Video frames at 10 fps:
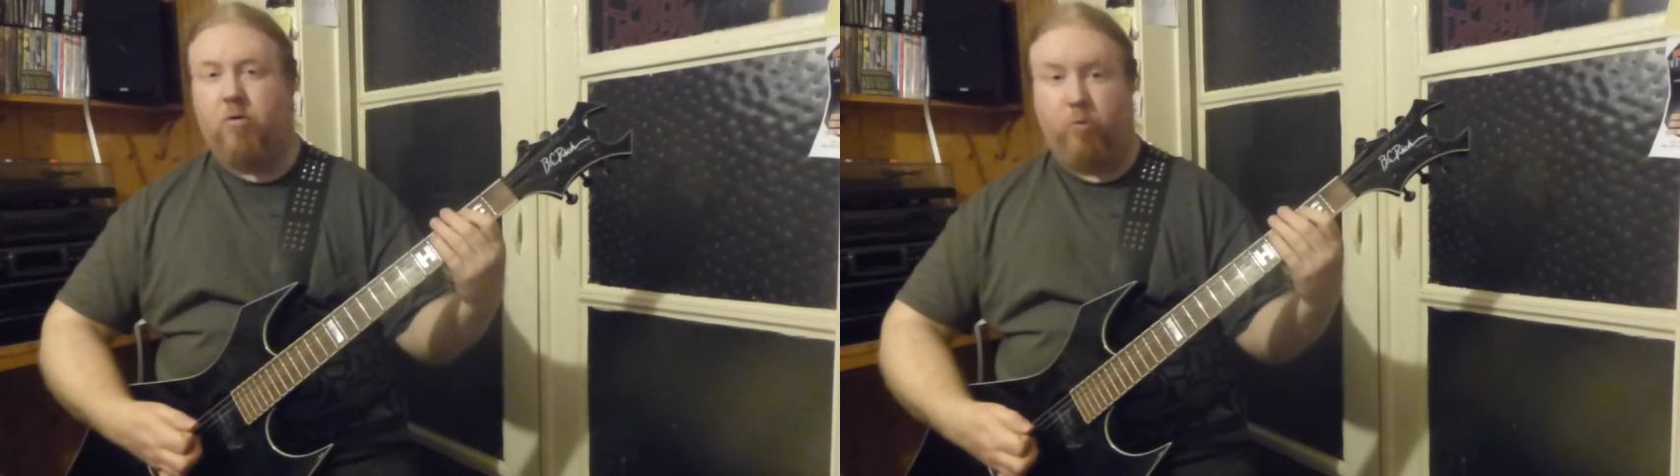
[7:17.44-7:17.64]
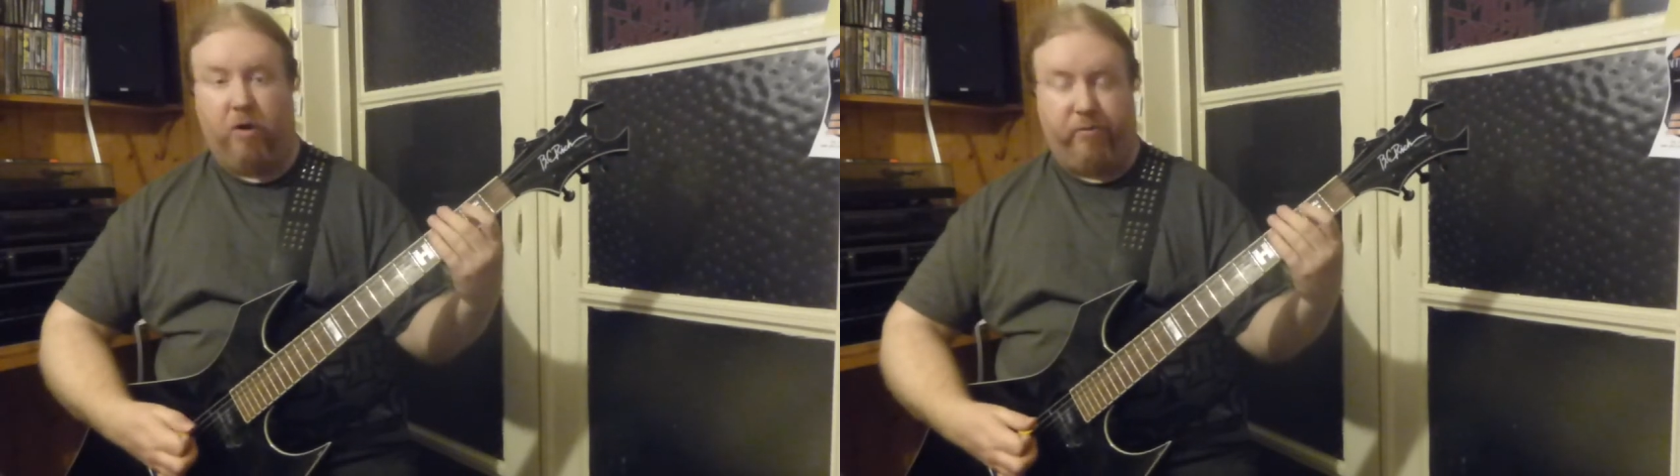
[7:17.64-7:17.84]

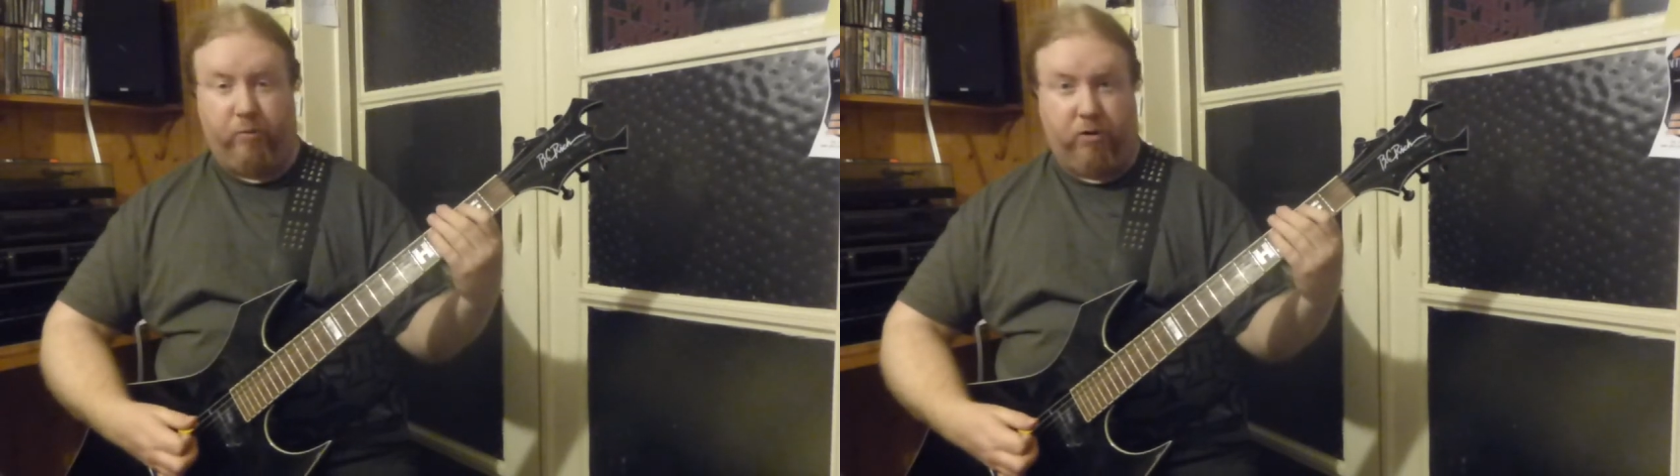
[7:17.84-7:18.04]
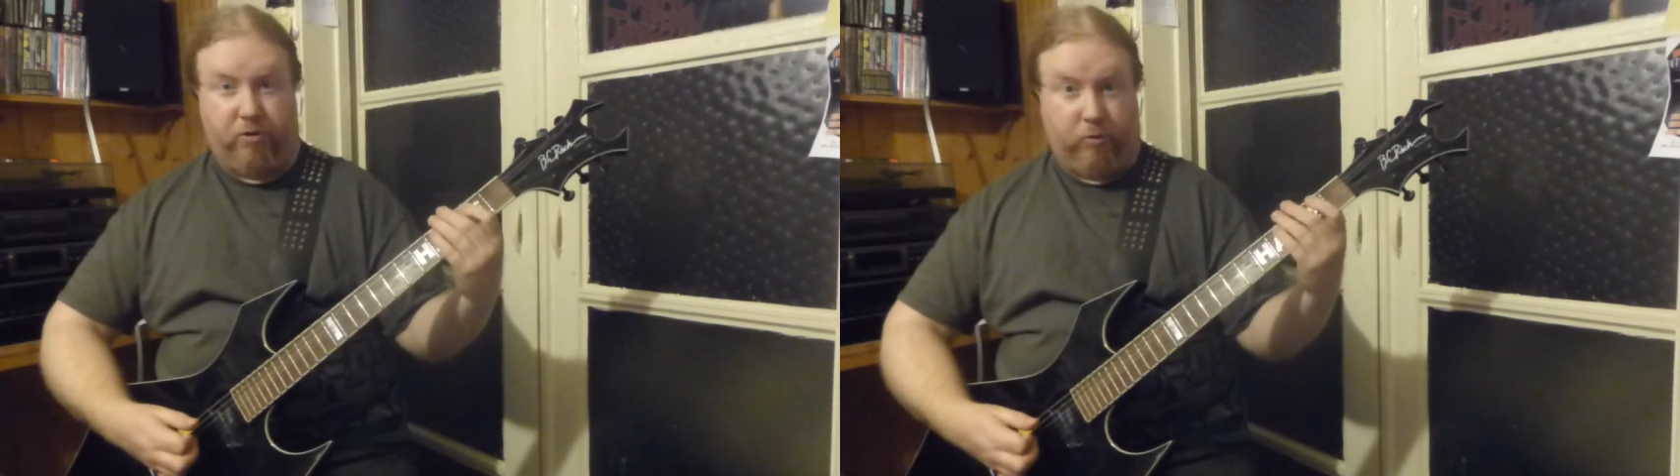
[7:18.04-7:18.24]
Whatever you
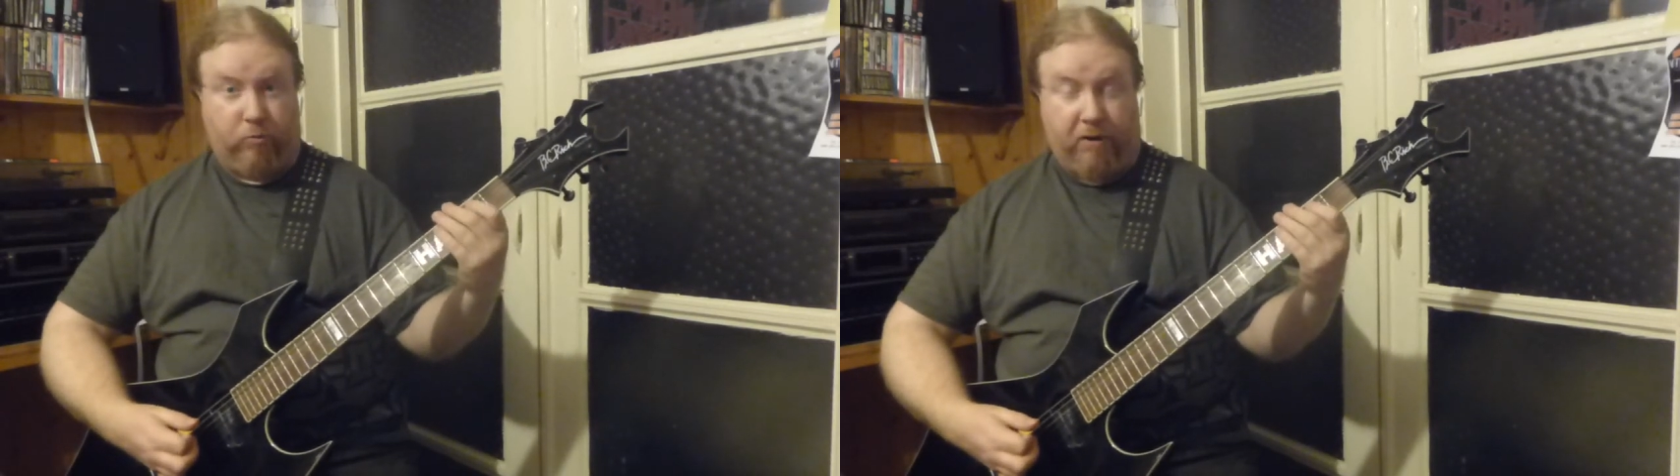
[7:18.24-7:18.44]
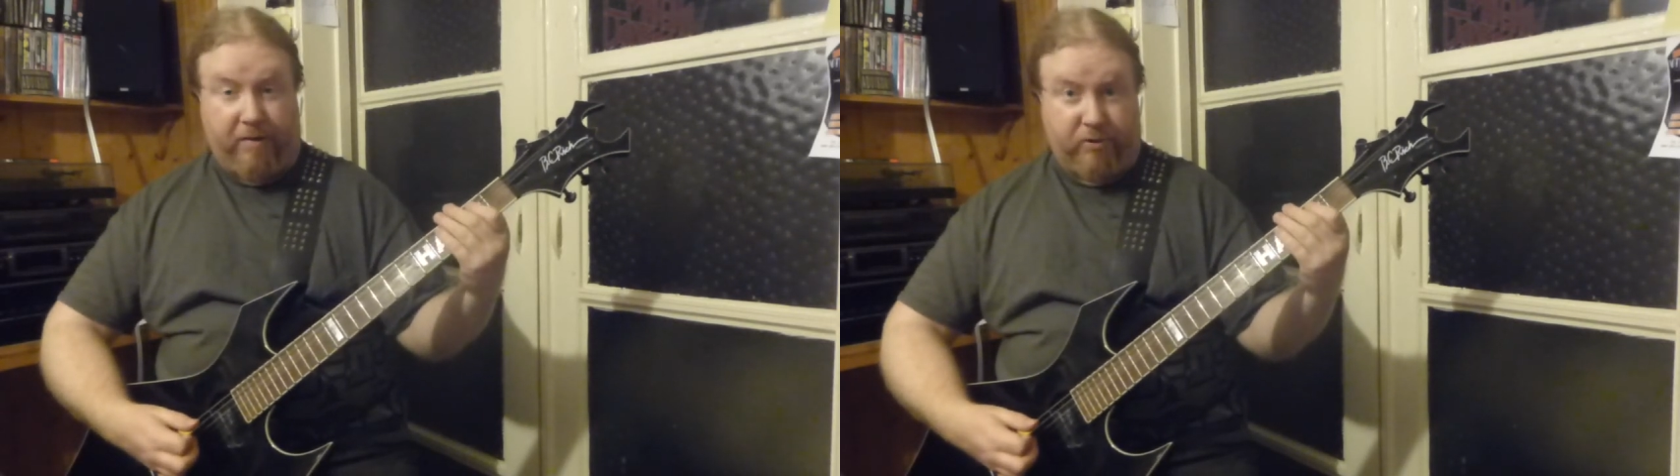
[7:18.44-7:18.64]
want to do, whatever